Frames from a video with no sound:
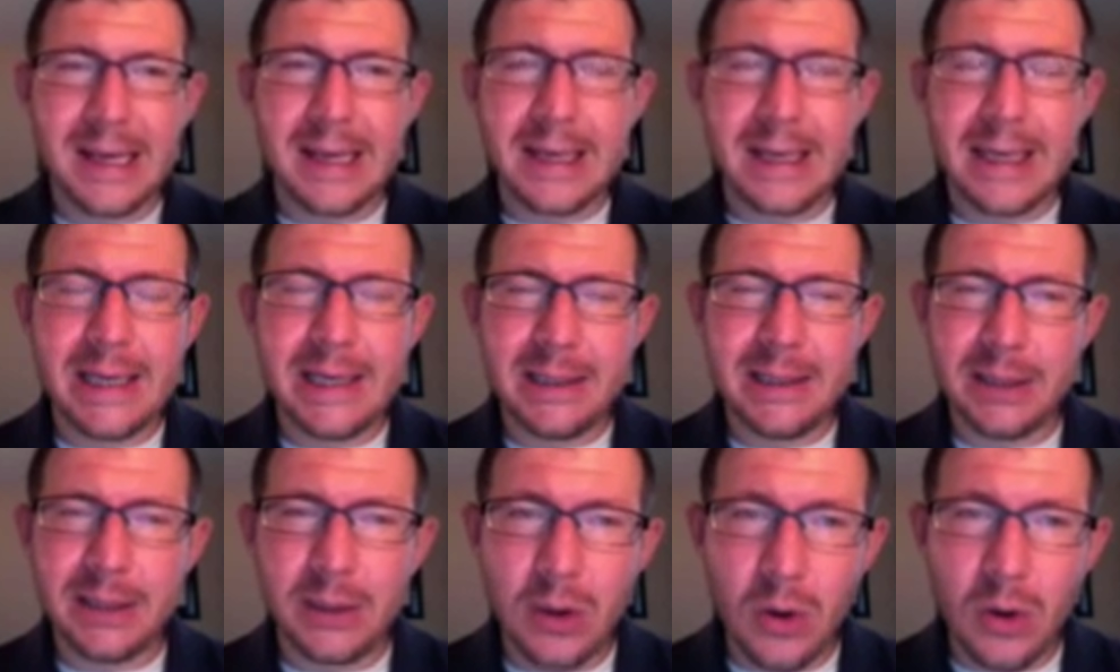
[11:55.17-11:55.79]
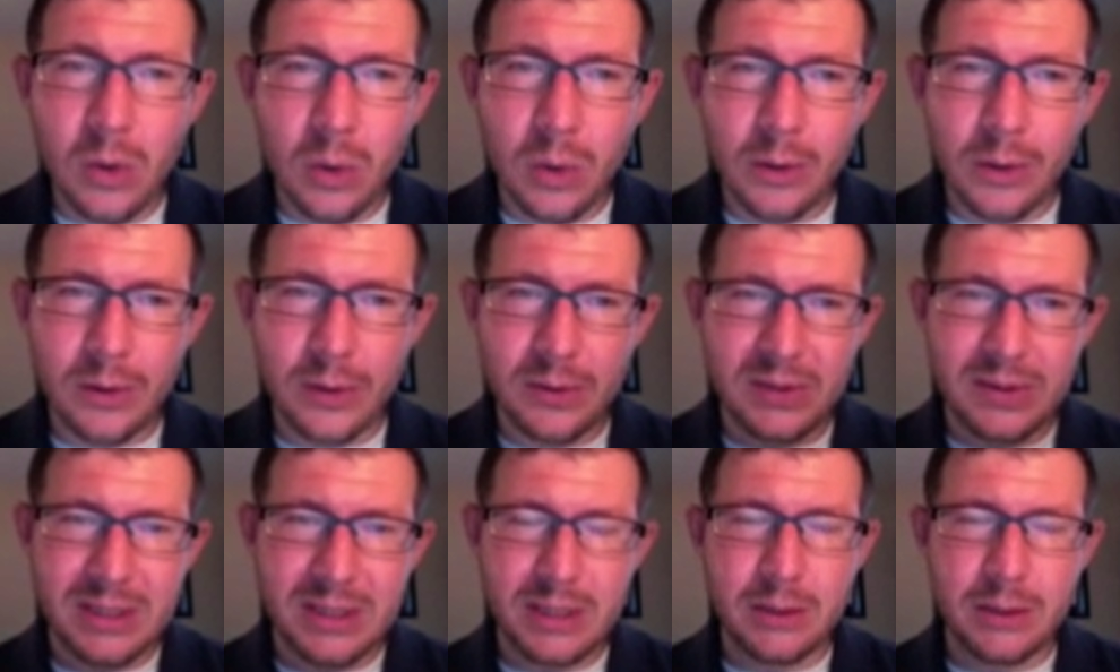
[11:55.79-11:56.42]
getting to know where
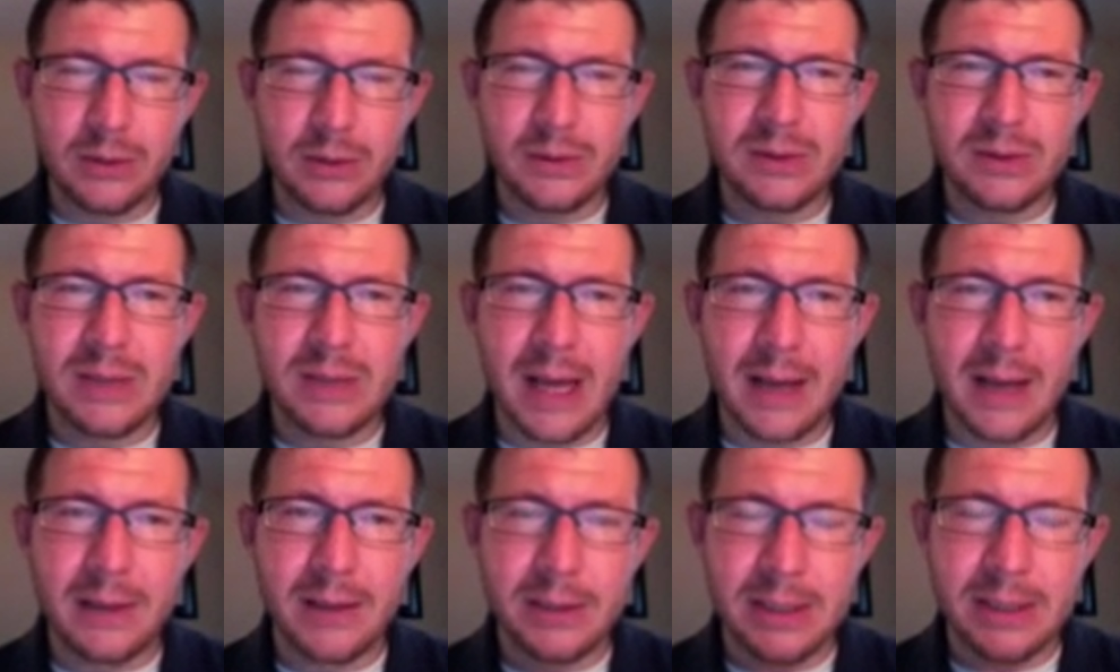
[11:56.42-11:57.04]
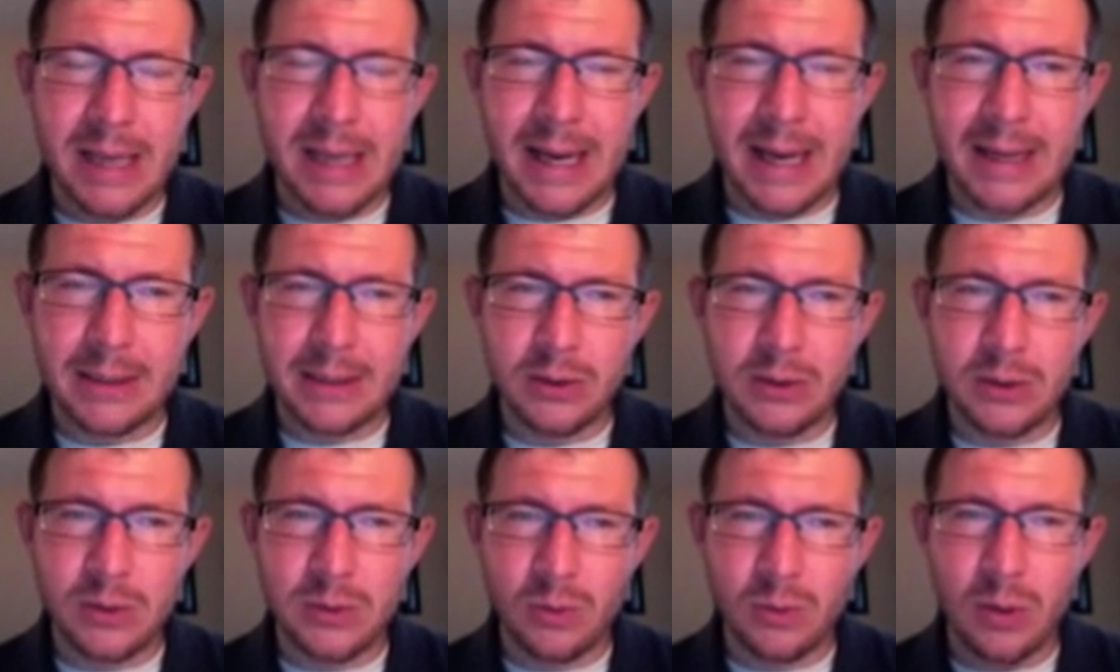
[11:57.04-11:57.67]
those skills, knowledge, and
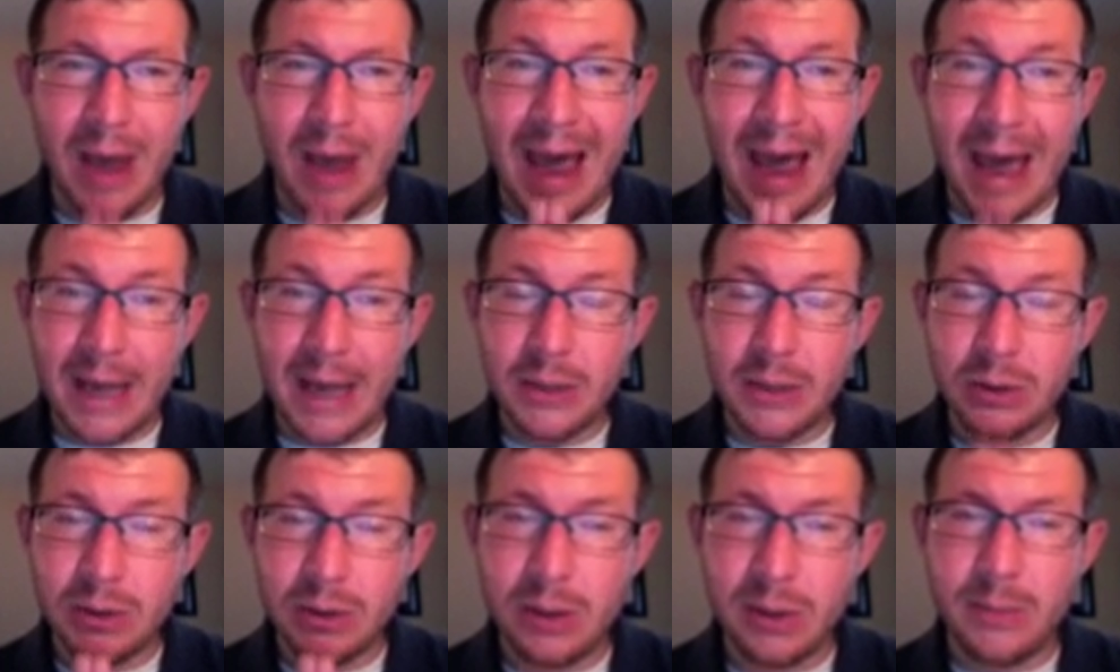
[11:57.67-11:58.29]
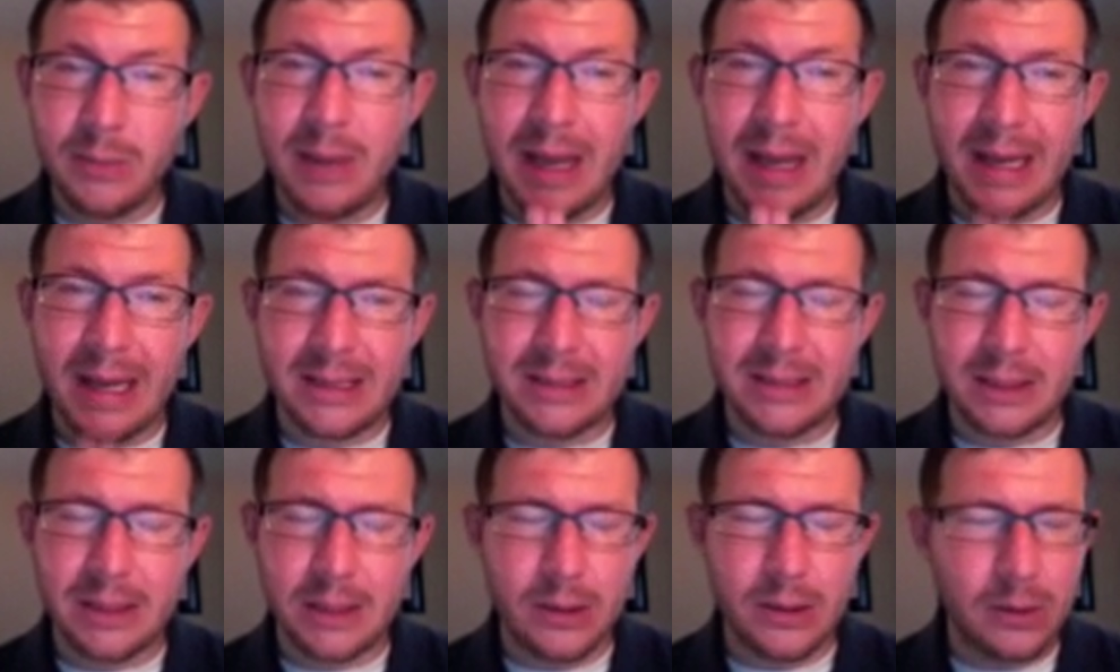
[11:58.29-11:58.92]
attitudes will actually be
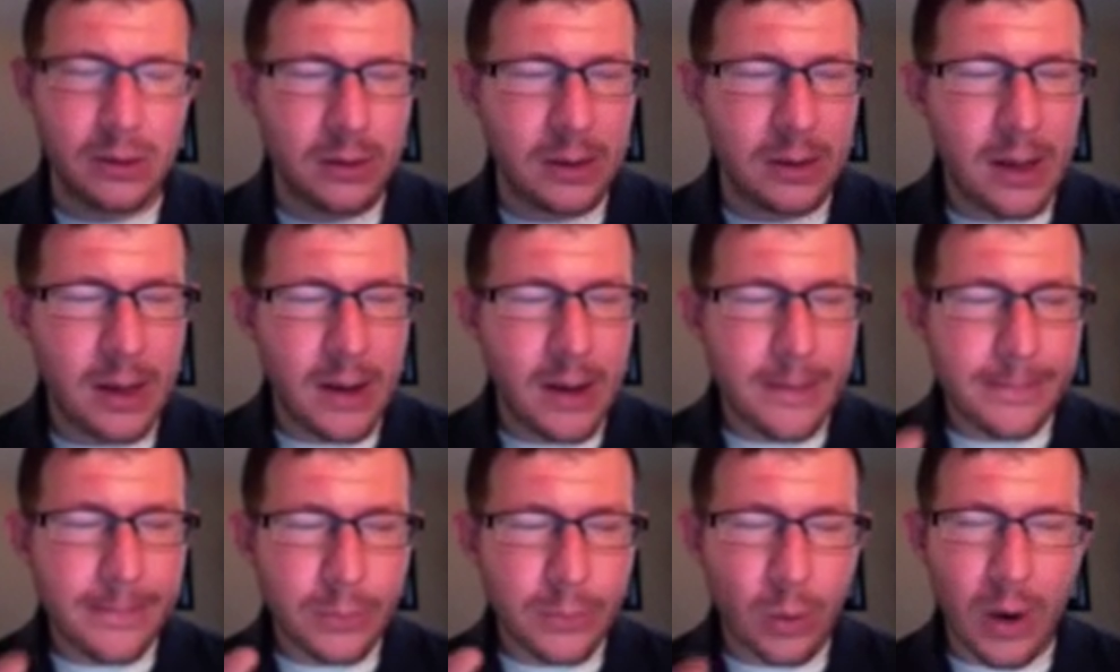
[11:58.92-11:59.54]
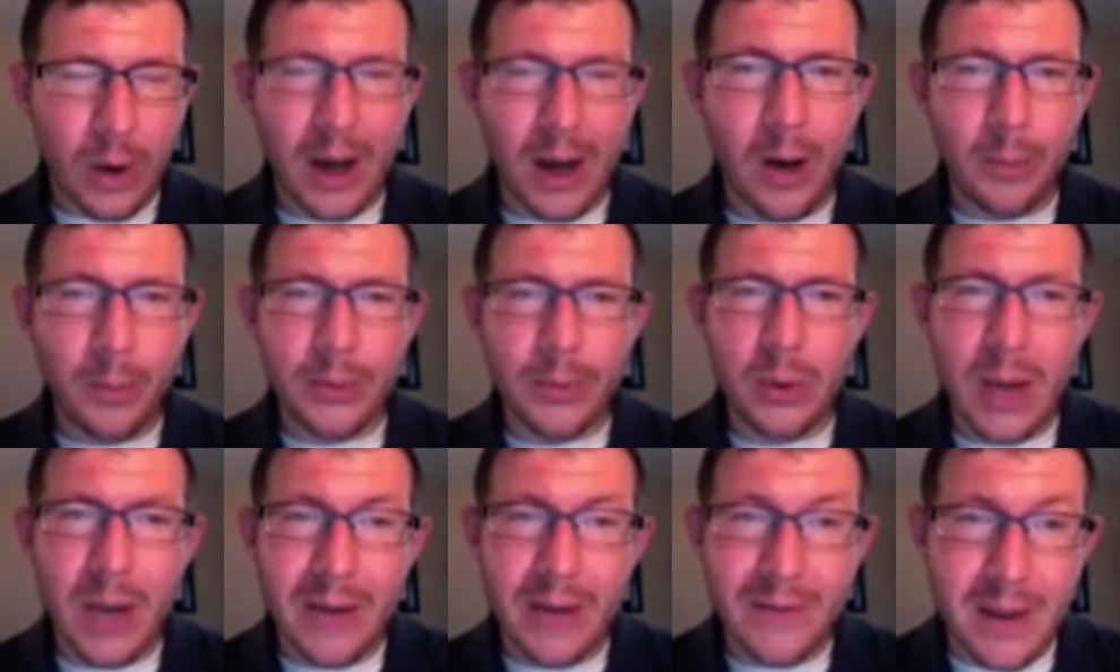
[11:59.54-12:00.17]
executed will help
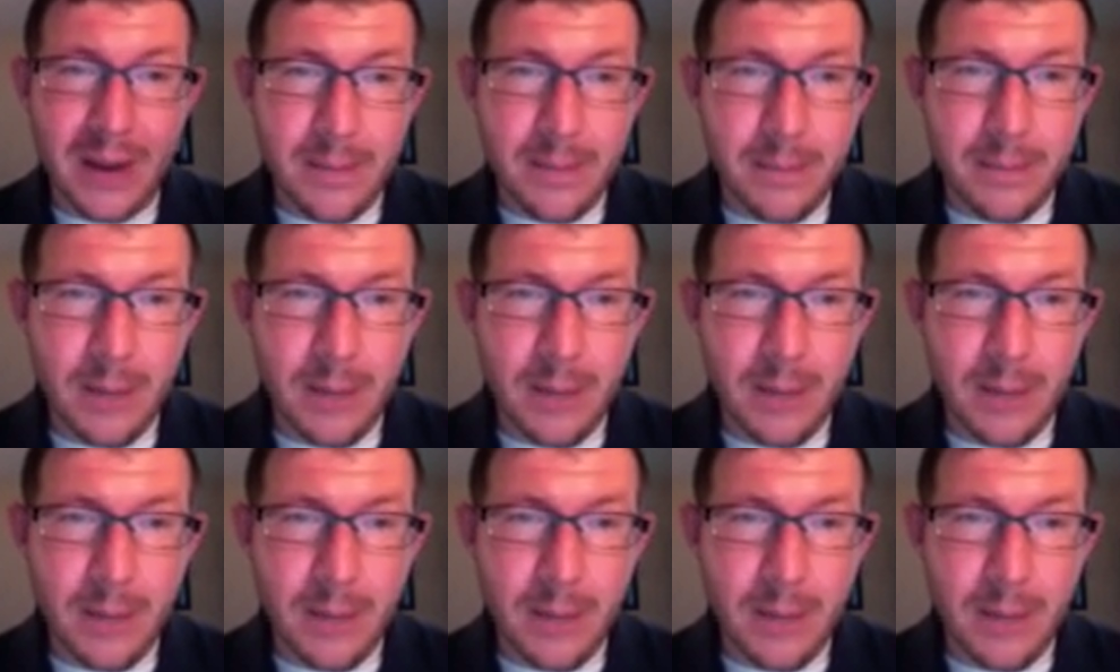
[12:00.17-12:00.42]
you have a